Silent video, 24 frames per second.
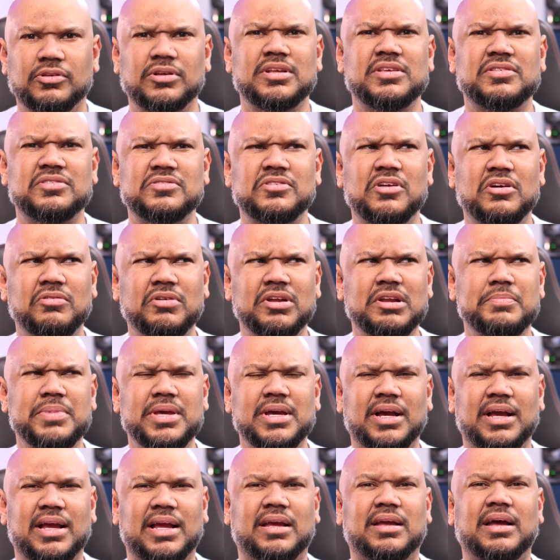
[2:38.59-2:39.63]
So this is not gonna
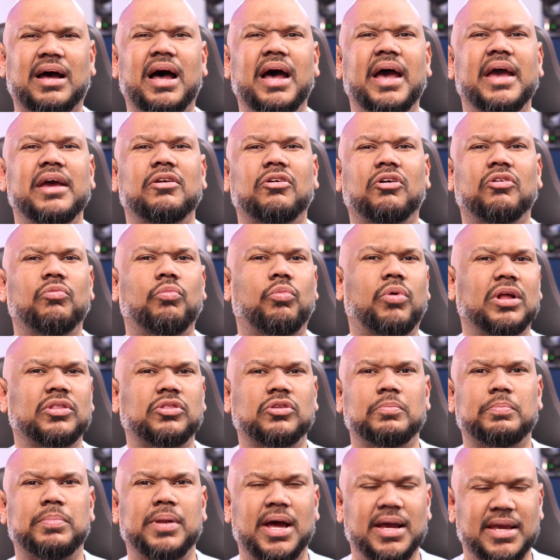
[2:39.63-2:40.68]
be a guide on what
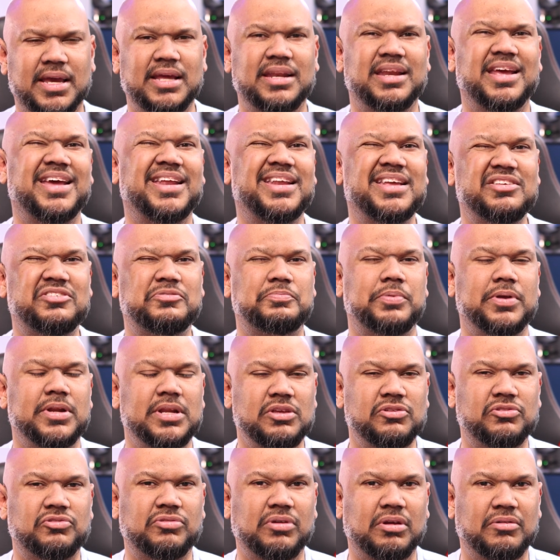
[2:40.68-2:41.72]
to plug in. It is
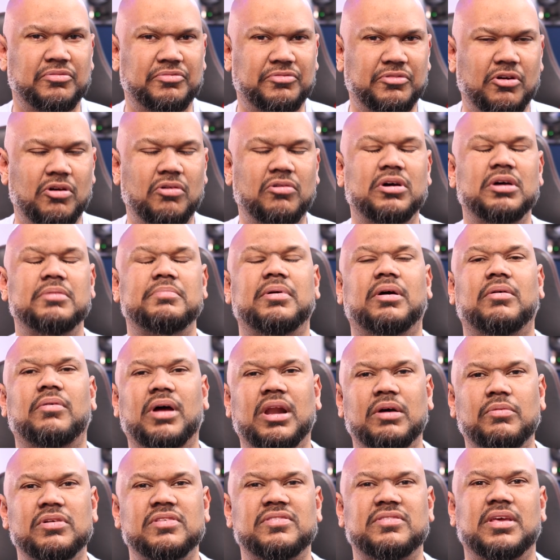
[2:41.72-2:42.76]
pretty straightforward, but
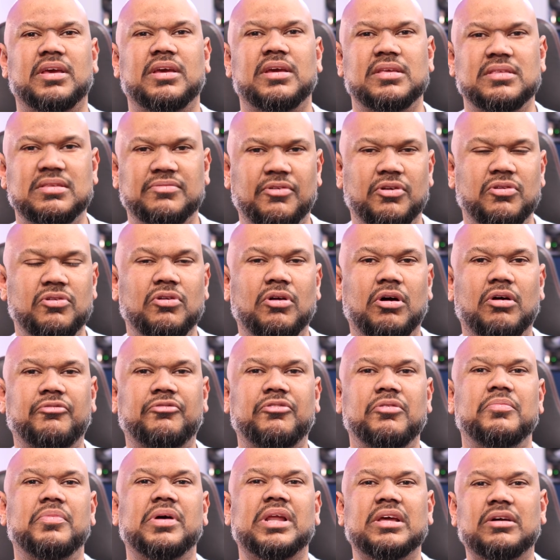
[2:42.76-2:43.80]
what I would say is if you're not
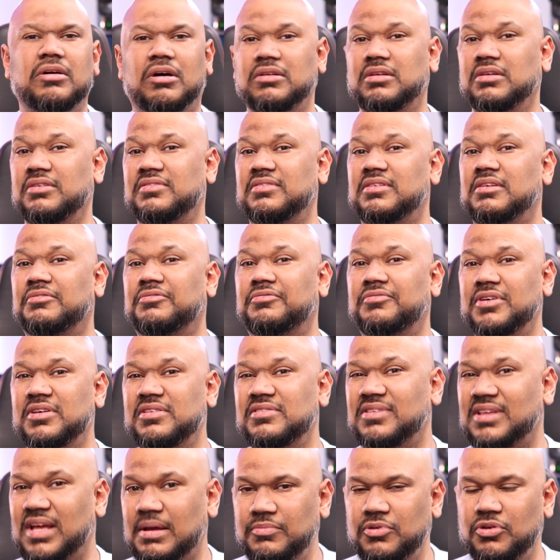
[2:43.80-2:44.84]
familiar or this is the
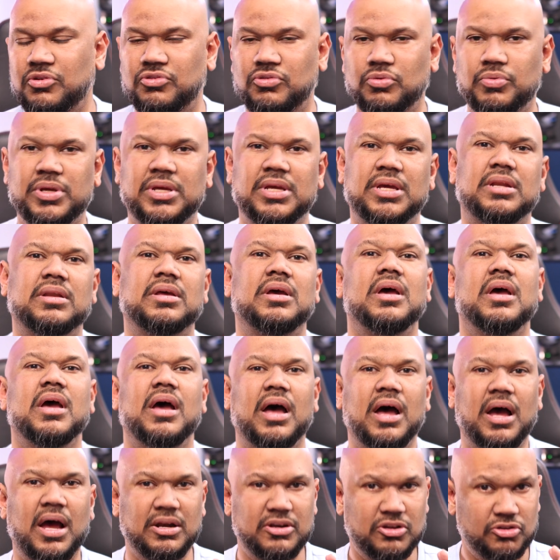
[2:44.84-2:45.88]
first time you're doing it,
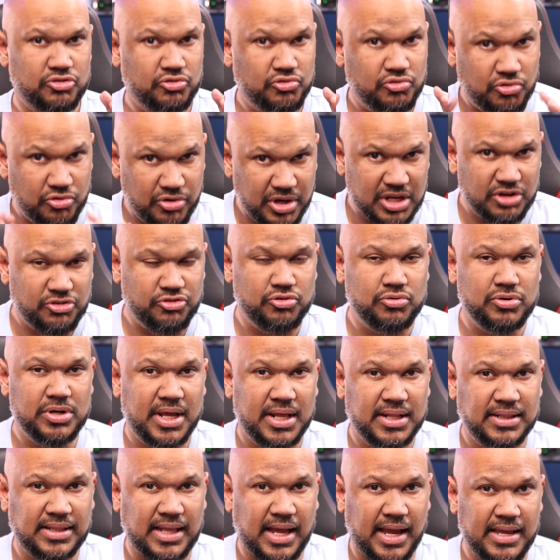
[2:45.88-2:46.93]
uh, just read through
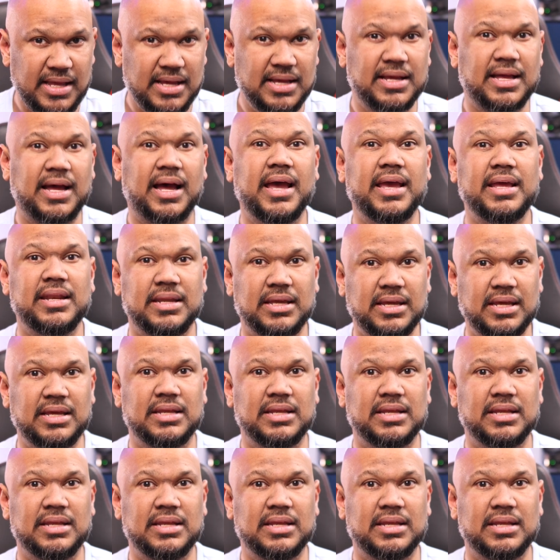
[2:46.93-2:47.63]
the entire guide.